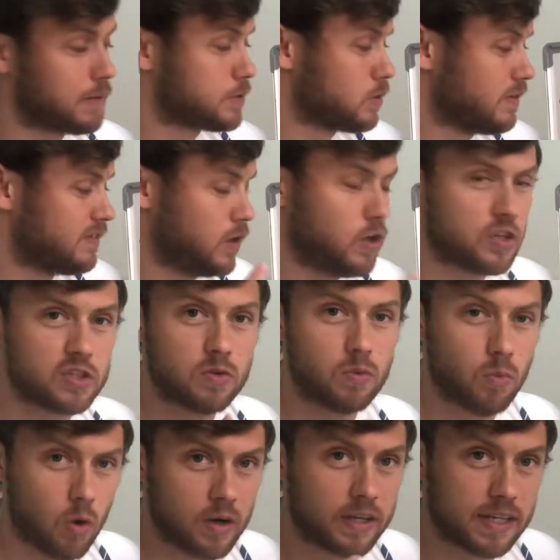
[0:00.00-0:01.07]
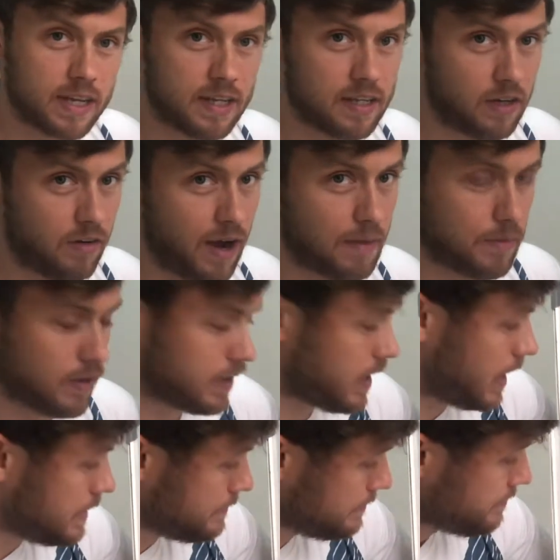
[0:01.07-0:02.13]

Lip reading: So I've lost 1 kilogram, okay?